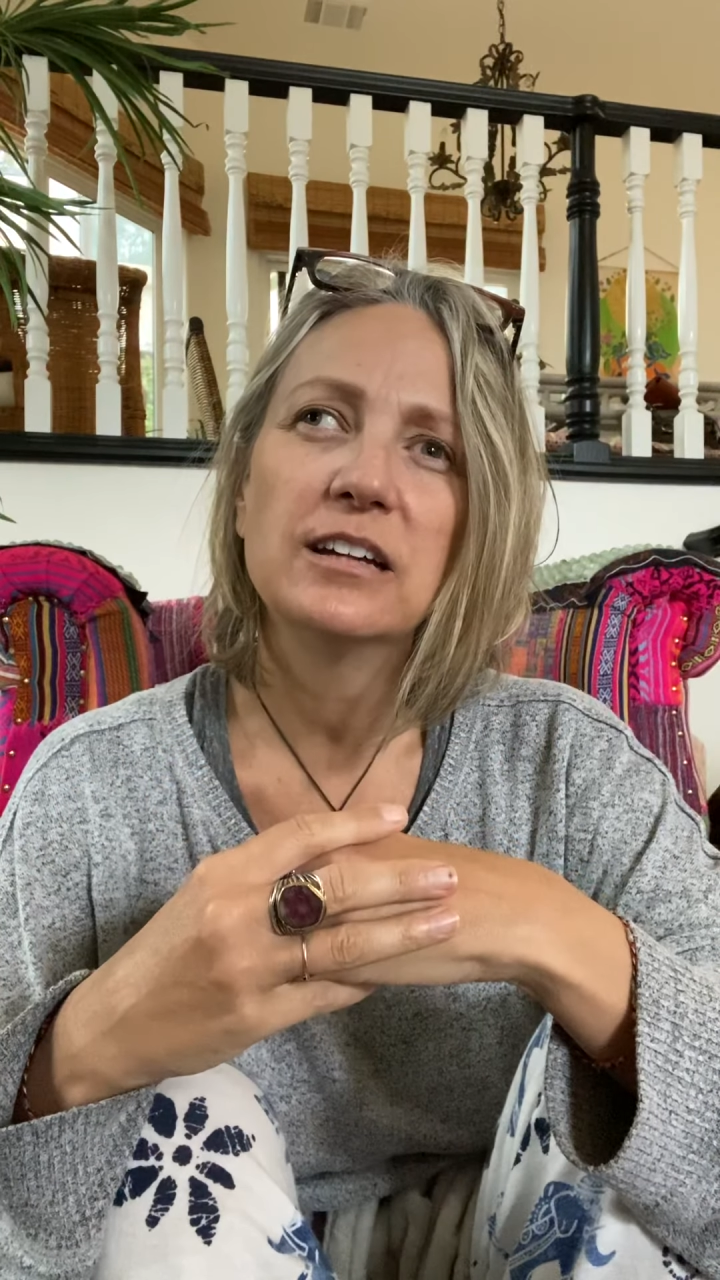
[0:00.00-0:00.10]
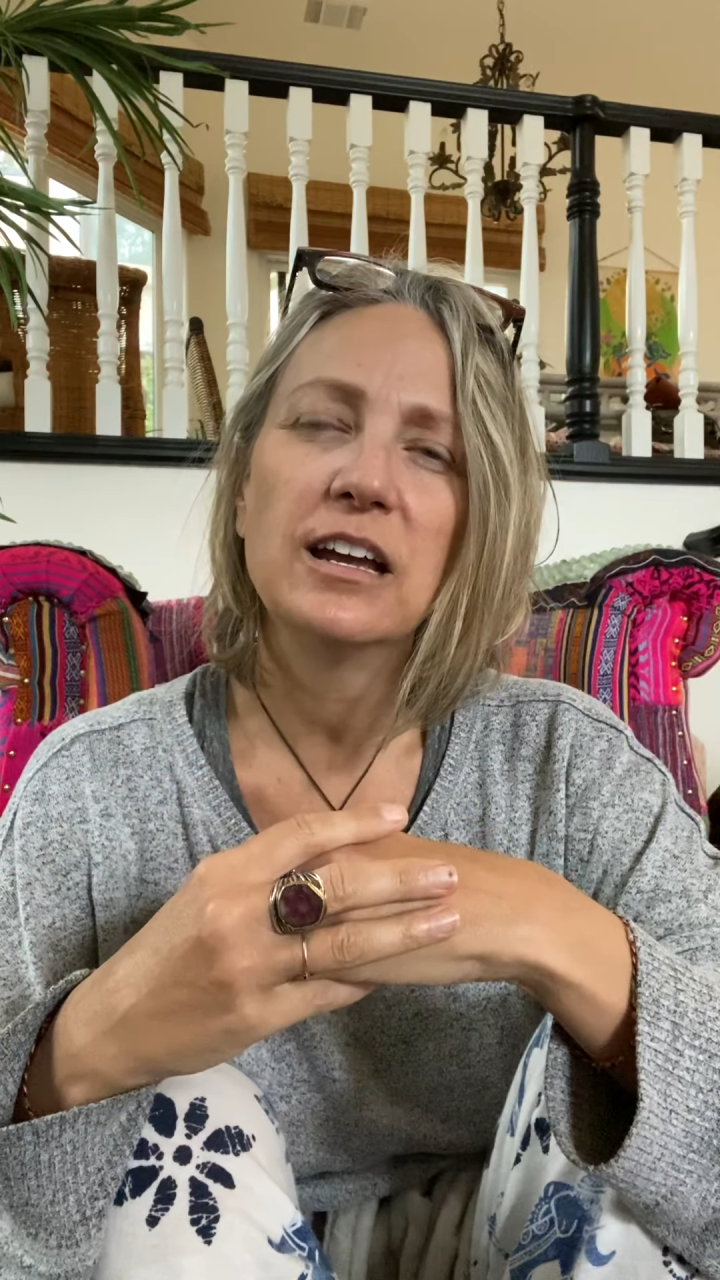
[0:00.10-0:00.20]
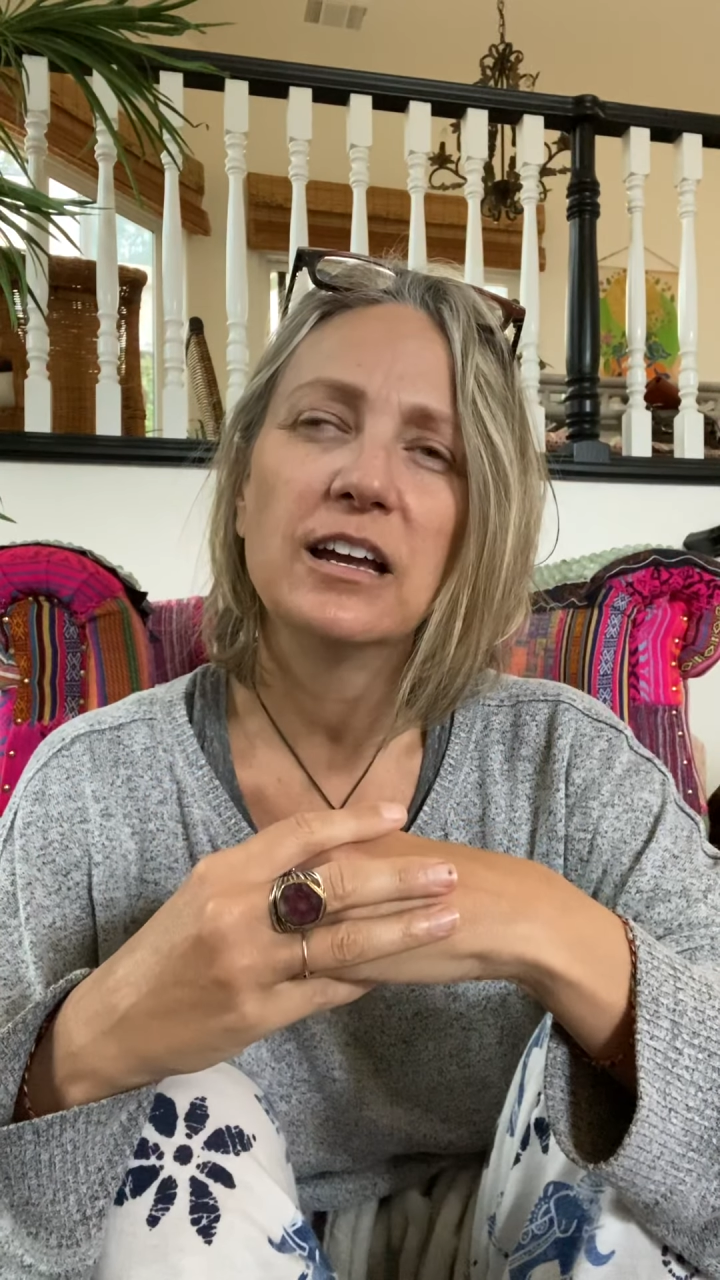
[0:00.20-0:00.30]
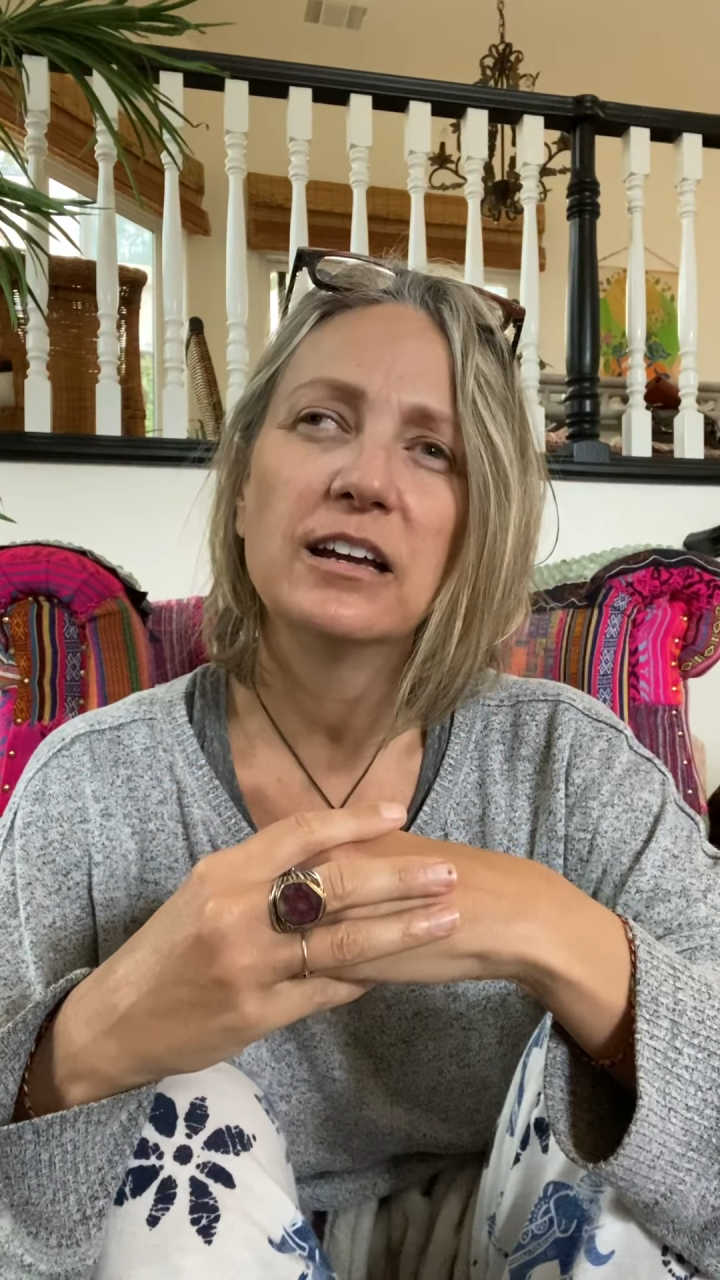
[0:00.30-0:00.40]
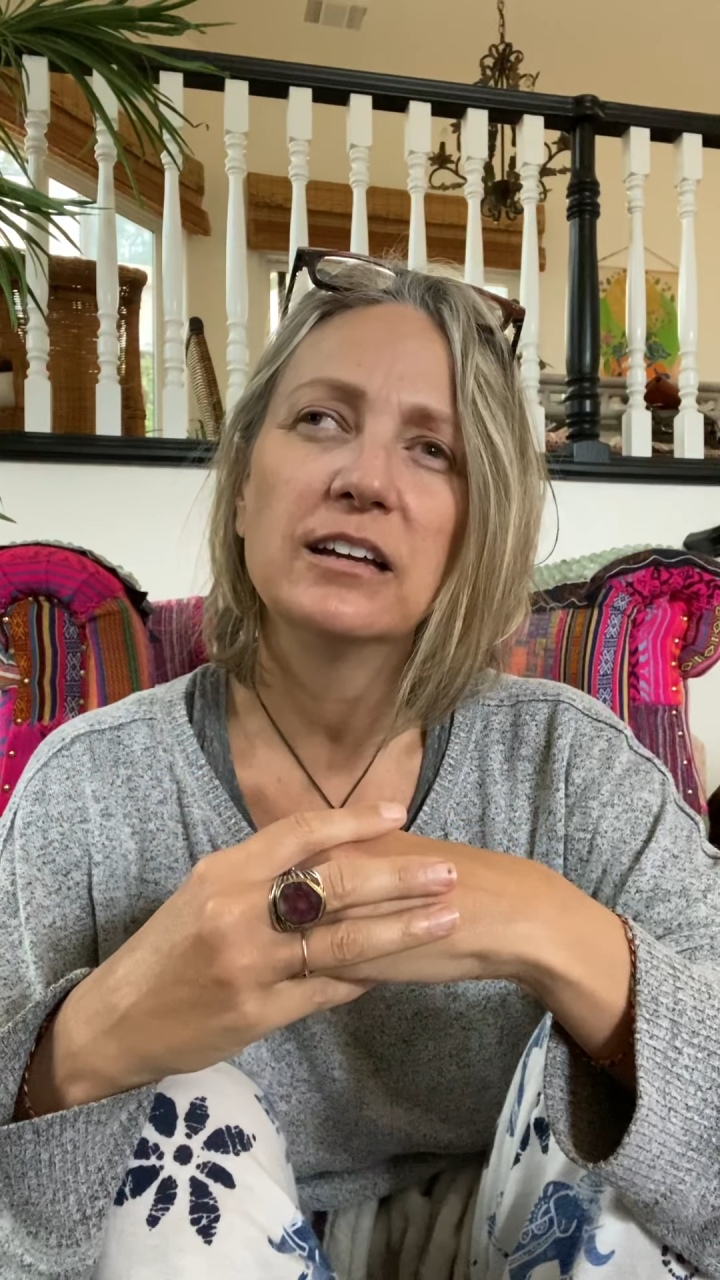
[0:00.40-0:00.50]

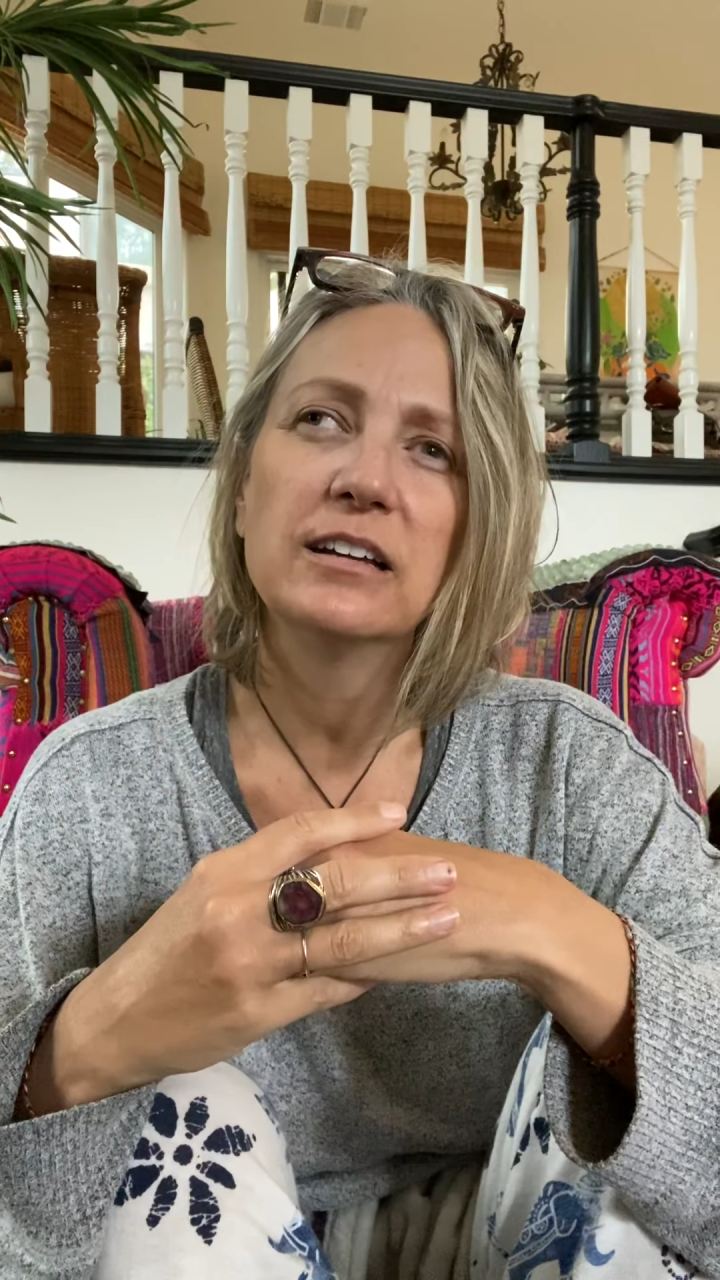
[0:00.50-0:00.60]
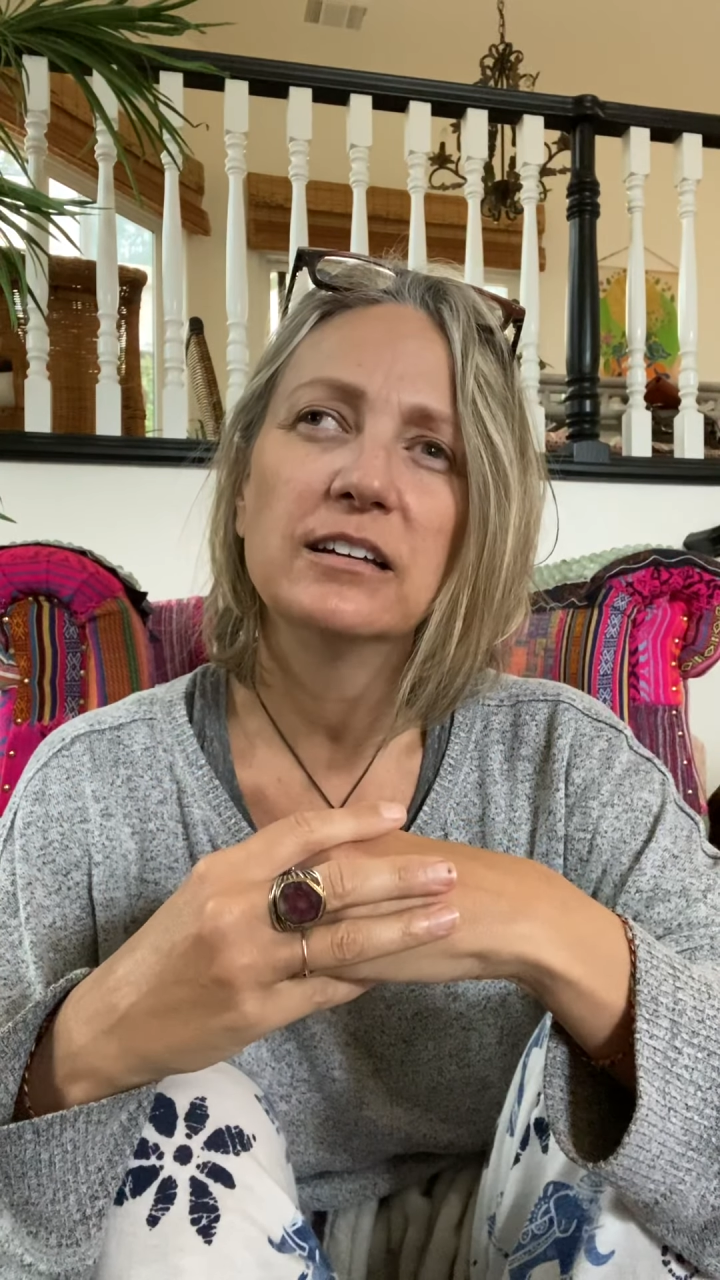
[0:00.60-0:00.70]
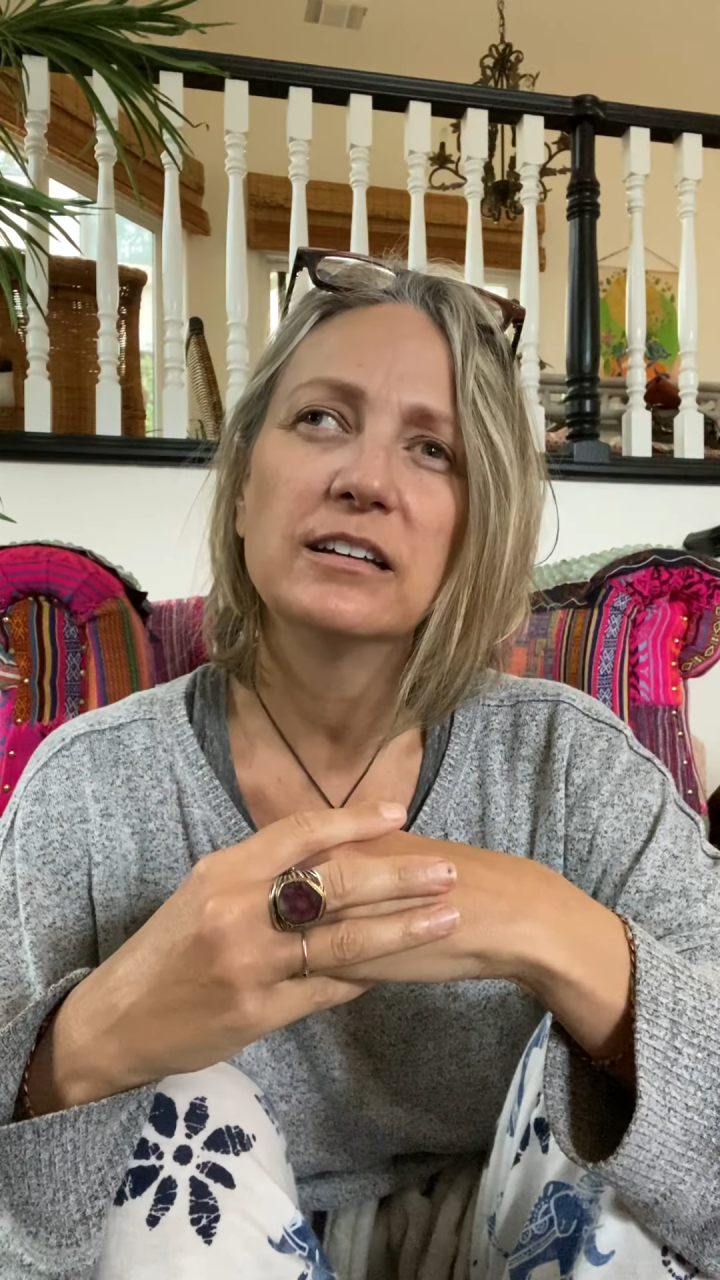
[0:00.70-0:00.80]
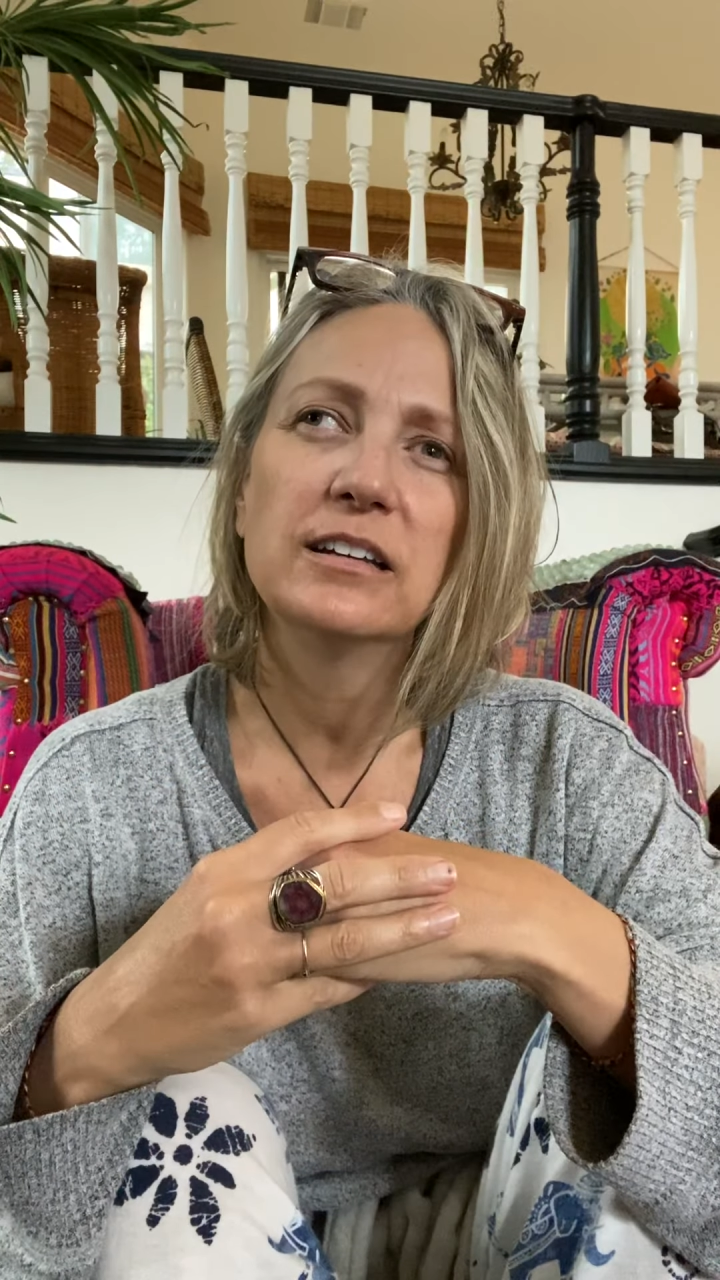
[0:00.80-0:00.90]
uh,